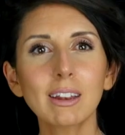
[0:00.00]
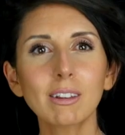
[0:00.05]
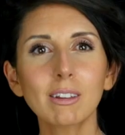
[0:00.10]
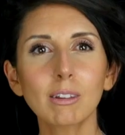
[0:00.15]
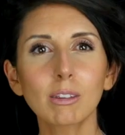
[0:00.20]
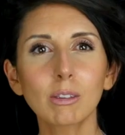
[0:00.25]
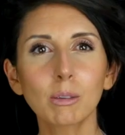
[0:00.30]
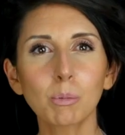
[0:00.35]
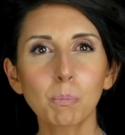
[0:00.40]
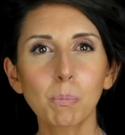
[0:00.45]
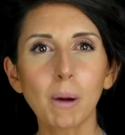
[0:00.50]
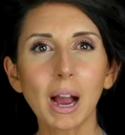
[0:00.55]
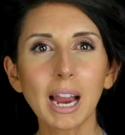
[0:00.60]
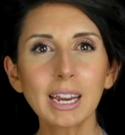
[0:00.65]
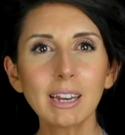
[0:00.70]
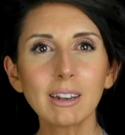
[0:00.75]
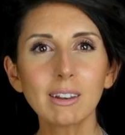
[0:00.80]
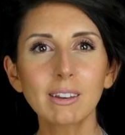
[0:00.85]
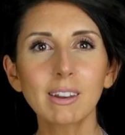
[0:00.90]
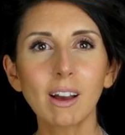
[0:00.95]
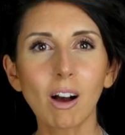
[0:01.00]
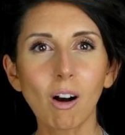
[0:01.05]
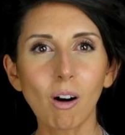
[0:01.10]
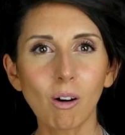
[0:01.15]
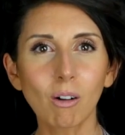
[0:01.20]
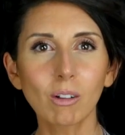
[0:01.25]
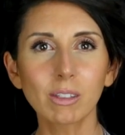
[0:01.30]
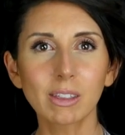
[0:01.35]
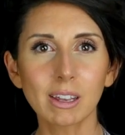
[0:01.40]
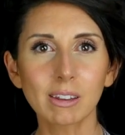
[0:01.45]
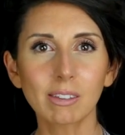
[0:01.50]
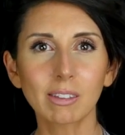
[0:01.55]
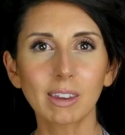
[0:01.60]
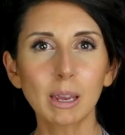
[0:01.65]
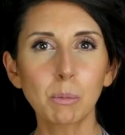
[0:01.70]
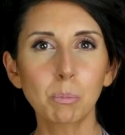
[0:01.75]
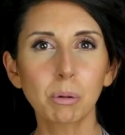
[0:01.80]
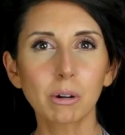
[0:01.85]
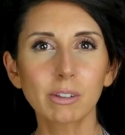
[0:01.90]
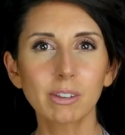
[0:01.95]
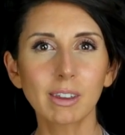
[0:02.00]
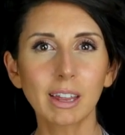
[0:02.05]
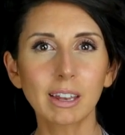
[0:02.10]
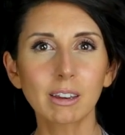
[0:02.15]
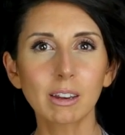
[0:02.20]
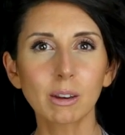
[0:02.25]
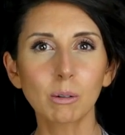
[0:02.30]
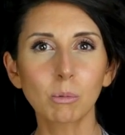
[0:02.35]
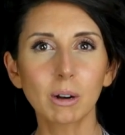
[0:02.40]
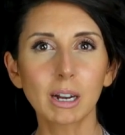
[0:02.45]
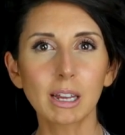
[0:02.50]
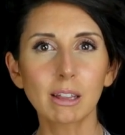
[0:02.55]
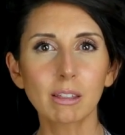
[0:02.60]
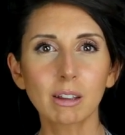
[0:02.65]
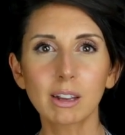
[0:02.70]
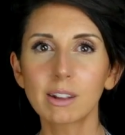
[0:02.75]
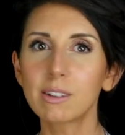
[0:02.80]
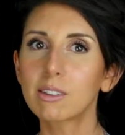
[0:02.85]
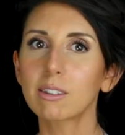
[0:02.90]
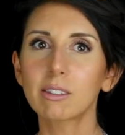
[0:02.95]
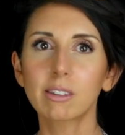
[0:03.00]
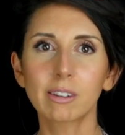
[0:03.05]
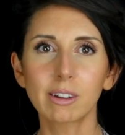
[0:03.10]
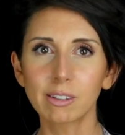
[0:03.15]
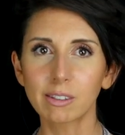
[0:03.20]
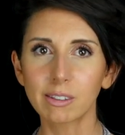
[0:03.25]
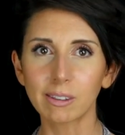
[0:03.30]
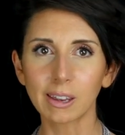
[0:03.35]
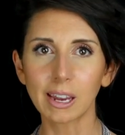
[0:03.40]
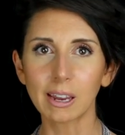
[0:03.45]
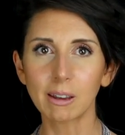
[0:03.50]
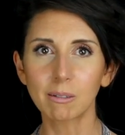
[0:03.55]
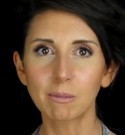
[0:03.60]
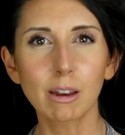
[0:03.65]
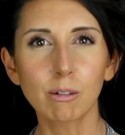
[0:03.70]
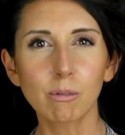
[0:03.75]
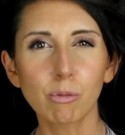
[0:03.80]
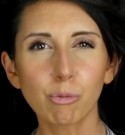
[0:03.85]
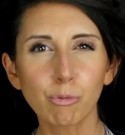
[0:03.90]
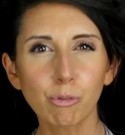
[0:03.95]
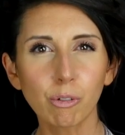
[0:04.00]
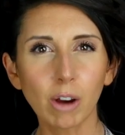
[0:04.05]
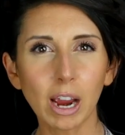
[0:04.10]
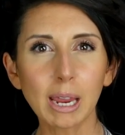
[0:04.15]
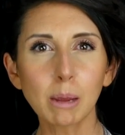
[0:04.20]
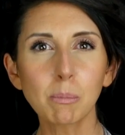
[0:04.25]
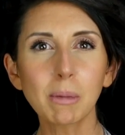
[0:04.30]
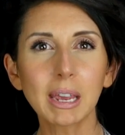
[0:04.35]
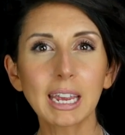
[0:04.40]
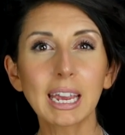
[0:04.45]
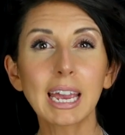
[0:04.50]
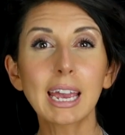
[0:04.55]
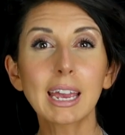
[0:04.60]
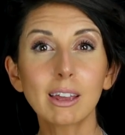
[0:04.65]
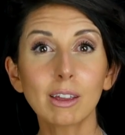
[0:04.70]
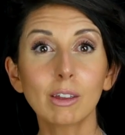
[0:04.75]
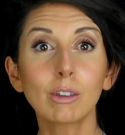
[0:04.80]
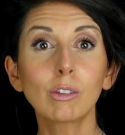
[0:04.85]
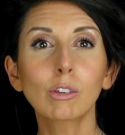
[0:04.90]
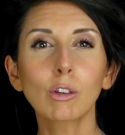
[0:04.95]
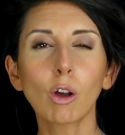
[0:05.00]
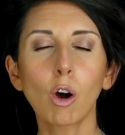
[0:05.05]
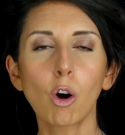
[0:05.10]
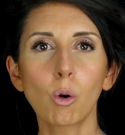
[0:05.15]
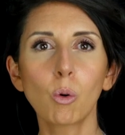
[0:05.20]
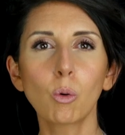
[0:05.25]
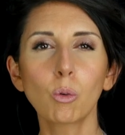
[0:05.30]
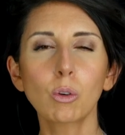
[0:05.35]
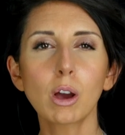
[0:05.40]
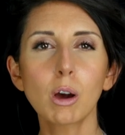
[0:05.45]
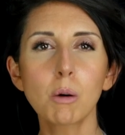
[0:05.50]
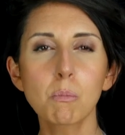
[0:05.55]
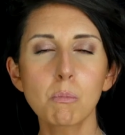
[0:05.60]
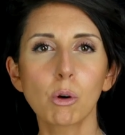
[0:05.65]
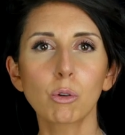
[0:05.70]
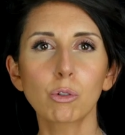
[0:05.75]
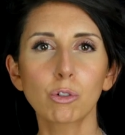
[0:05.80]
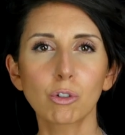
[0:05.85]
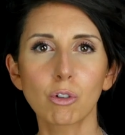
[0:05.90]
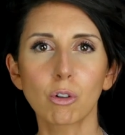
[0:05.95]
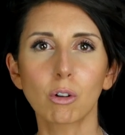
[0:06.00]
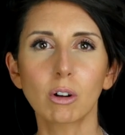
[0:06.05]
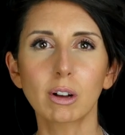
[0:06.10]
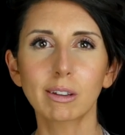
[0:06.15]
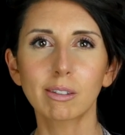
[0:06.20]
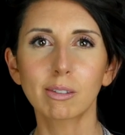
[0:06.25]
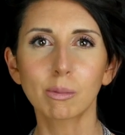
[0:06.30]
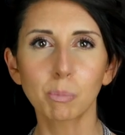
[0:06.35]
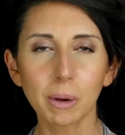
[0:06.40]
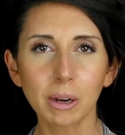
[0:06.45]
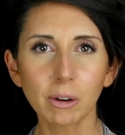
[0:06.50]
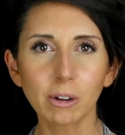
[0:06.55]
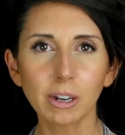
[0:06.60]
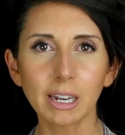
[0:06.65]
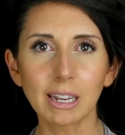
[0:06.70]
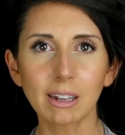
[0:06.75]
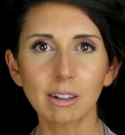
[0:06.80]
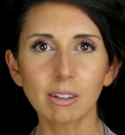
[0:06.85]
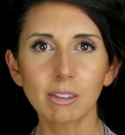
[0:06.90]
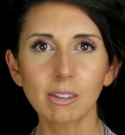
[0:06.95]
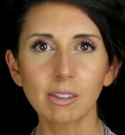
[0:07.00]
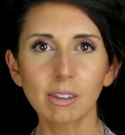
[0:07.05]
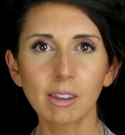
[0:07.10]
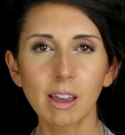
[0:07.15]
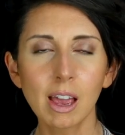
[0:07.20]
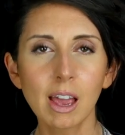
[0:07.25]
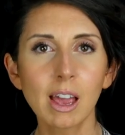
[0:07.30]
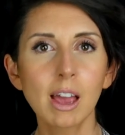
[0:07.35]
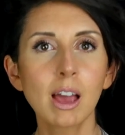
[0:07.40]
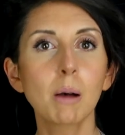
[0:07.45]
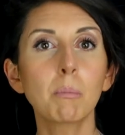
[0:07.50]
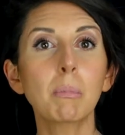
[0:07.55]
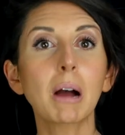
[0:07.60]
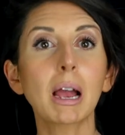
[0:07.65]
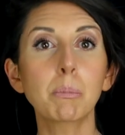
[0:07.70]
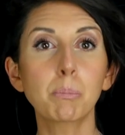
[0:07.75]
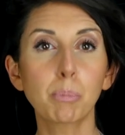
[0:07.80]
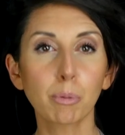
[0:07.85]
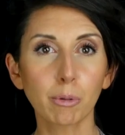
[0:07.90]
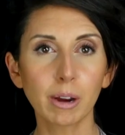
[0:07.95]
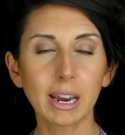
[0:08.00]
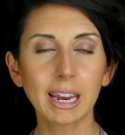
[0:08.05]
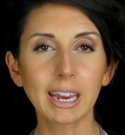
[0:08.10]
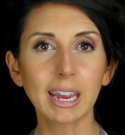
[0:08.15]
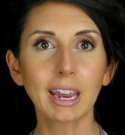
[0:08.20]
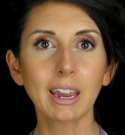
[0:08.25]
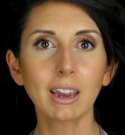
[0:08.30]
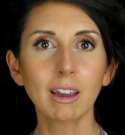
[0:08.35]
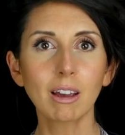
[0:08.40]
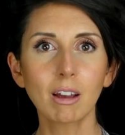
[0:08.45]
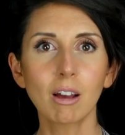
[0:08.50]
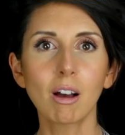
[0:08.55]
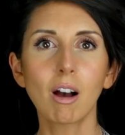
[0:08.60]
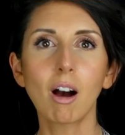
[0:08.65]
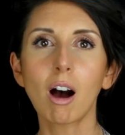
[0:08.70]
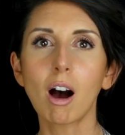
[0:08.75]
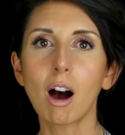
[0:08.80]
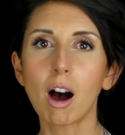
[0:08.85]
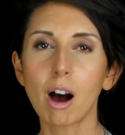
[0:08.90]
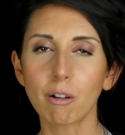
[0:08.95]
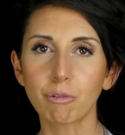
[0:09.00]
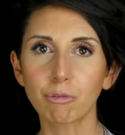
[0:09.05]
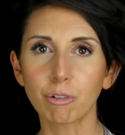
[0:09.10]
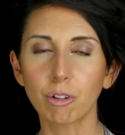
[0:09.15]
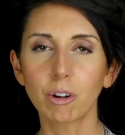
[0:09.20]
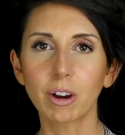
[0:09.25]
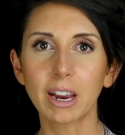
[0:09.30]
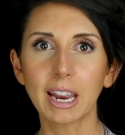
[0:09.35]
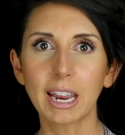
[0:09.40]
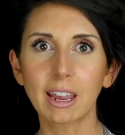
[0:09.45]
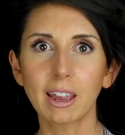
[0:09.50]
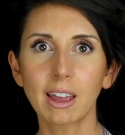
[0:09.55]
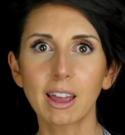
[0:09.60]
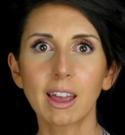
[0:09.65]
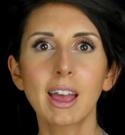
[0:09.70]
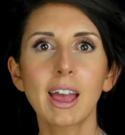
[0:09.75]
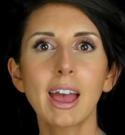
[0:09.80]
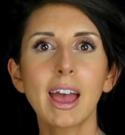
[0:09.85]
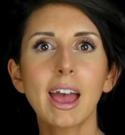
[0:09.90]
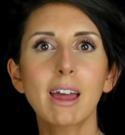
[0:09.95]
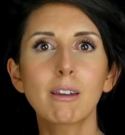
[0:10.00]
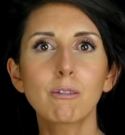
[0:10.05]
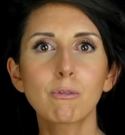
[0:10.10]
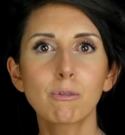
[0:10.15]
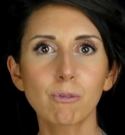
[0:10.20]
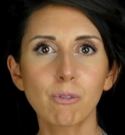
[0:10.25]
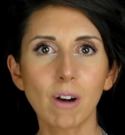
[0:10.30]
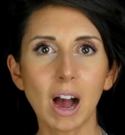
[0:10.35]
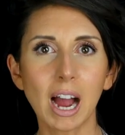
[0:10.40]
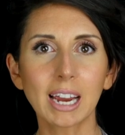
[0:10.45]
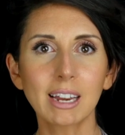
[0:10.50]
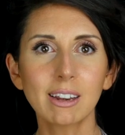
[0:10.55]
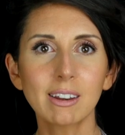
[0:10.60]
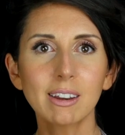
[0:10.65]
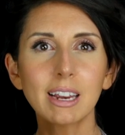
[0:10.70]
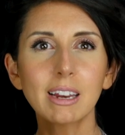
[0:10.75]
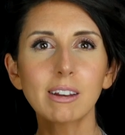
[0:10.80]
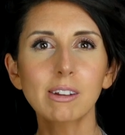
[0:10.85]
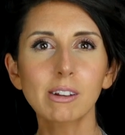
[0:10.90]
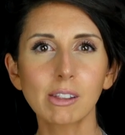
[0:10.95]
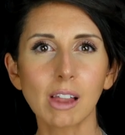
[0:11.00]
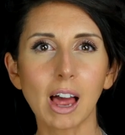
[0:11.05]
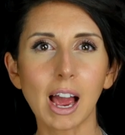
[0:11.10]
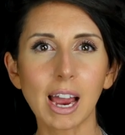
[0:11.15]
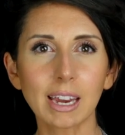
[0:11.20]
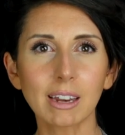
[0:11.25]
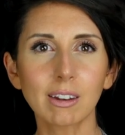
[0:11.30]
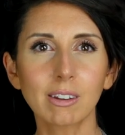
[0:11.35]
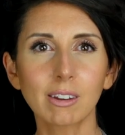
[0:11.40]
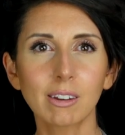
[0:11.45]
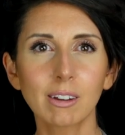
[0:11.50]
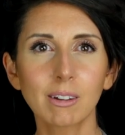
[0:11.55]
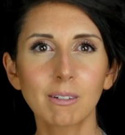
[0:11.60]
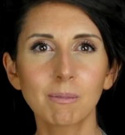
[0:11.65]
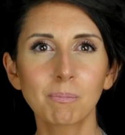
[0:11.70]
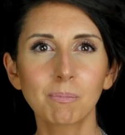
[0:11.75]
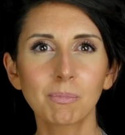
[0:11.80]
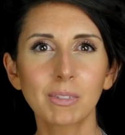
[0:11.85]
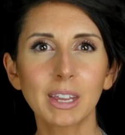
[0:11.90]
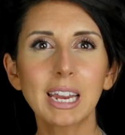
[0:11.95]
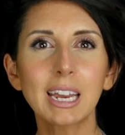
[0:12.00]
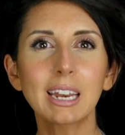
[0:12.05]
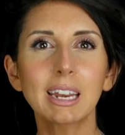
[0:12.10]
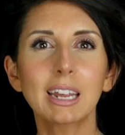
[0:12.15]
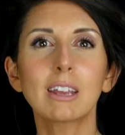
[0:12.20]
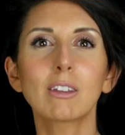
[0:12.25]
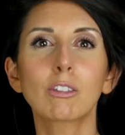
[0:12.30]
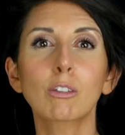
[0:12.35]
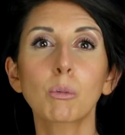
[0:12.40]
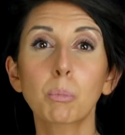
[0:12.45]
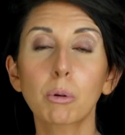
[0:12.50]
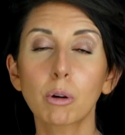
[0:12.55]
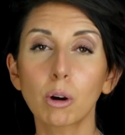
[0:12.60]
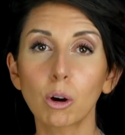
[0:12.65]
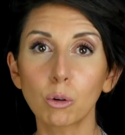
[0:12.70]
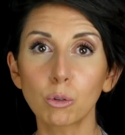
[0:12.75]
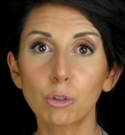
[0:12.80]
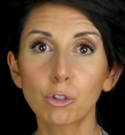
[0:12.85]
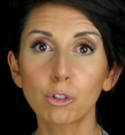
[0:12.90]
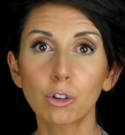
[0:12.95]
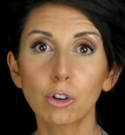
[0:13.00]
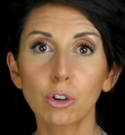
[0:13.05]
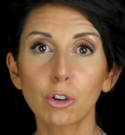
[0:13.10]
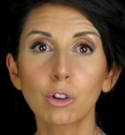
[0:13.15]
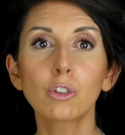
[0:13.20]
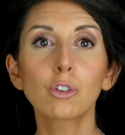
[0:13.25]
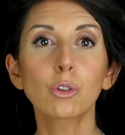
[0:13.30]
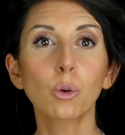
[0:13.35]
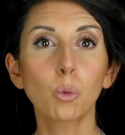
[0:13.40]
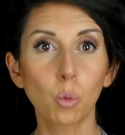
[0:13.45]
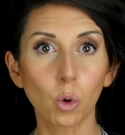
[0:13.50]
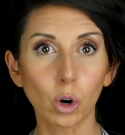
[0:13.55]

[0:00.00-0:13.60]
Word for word: Yet despite all this, he presented with consistency in framing his own emotional experience by bringing, offering, and finding delight in his approach to